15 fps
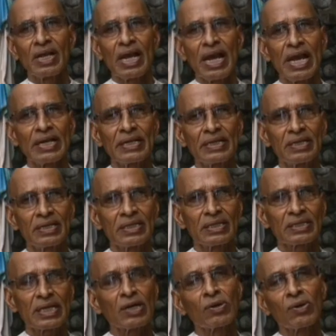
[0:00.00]
And uh, the
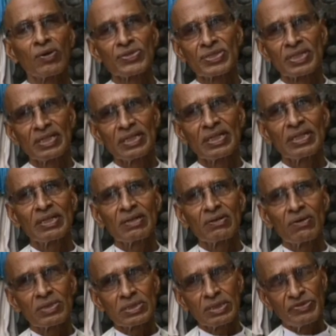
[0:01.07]
conclusion
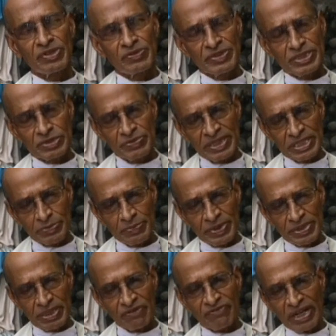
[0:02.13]
also is very
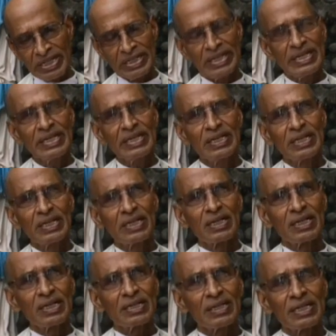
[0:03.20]
special. Finally,
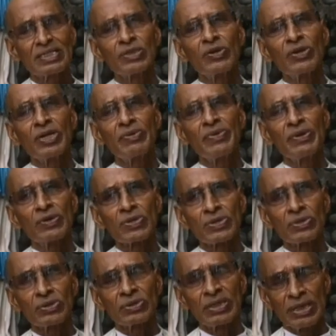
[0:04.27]
there is going to be also,
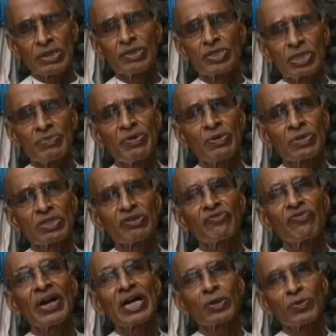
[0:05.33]
there used to be also
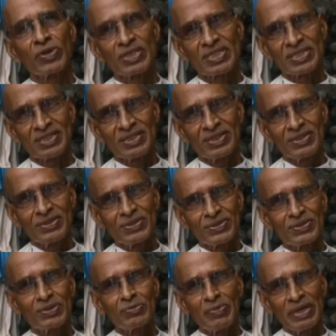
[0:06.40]
fireworks
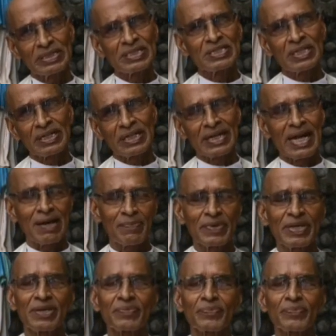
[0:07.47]
to make the children happy.